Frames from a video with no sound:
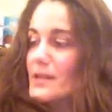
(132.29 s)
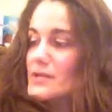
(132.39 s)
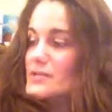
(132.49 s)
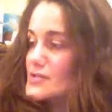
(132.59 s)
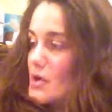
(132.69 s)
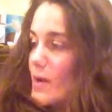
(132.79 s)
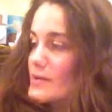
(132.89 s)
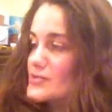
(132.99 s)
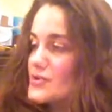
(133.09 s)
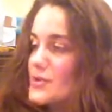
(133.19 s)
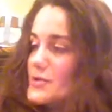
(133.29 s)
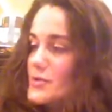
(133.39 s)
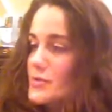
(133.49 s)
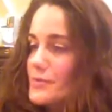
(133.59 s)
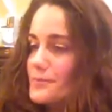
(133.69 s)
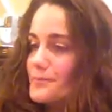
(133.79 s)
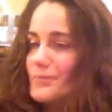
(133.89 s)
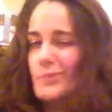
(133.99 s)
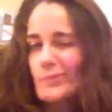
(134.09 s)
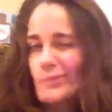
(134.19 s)
So I'll show you,
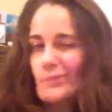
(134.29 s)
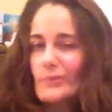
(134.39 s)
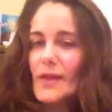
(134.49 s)
I'm